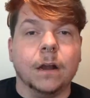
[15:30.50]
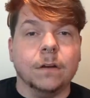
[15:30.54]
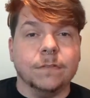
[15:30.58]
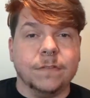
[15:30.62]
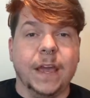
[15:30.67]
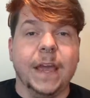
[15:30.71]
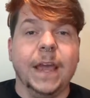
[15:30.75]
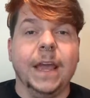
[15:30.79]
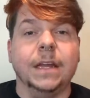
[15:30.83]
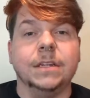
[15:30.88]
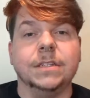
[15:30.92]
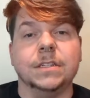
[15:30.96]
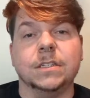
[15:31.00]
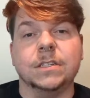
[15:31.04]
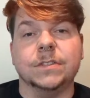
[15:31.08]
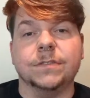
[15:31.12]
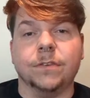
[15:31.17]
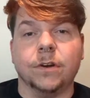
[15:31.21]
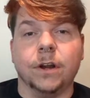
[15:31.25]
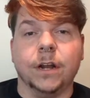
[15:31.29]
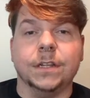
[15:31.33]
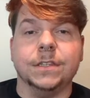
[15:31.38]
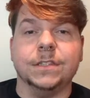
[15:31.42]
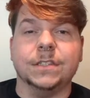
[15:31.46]
of Andis,
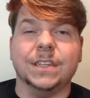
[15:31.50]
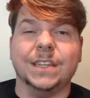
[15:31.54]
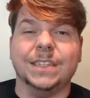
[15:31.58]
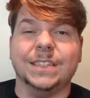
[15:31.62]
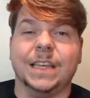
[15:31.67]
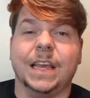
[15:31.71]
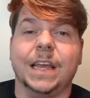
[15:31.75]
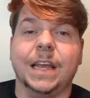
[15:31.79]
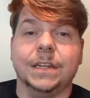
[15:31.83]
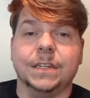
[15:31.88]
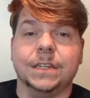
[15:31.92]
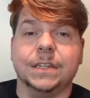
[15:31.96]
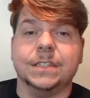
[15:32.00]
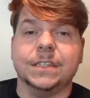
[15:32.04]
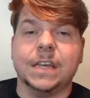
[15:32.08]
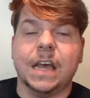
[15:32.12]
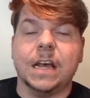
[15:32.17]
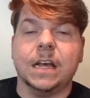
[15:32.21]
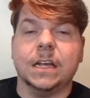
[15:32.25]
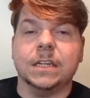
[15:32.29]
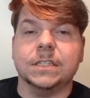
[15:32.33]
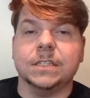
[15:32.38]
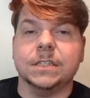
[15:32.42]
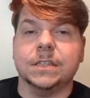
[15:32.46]
for instance, Andis
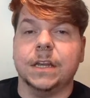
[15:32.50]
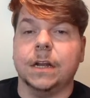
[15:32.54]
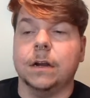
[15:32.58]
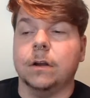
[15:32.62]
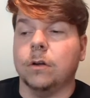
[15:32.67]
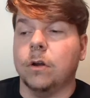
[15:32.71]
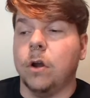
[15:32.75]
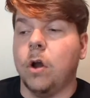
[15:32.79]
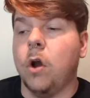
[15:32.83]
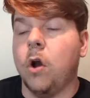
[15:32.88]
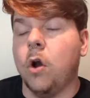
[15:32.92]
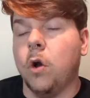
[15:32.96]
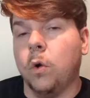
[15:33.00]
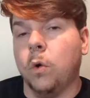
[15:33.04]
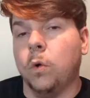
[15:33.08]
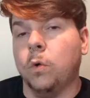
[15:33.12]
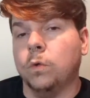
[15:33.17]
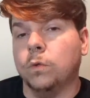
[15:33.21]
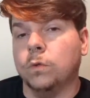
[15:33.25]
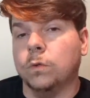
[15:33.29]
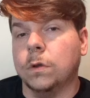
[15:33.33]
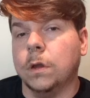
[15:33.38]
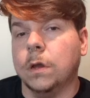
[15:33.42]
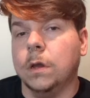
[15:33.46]
has their
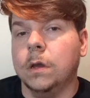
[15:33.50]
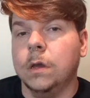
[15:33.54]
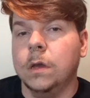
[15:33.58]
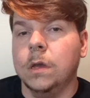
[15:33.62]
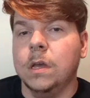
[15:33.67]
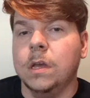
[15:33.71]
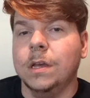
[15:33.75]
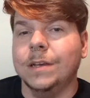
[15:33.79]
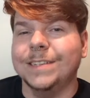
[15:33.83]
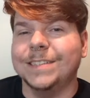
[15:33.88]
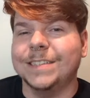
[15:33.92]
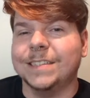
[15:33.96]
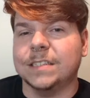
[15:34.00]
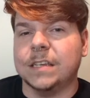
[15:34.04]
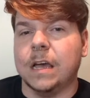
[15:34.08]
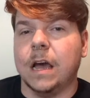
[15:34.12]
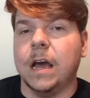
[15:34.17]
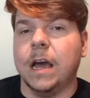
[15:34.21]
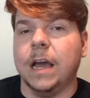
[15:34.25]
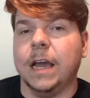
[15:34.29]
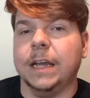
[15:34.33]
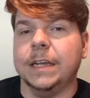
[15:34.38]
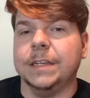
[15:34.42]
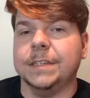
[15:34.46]
own
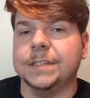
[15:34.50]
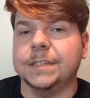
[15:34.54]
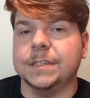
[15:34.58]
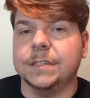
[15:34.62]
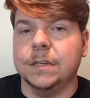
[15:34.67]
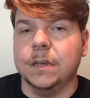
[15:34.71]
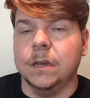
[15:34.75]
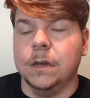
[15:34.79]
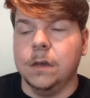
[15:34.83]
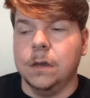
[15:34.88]
size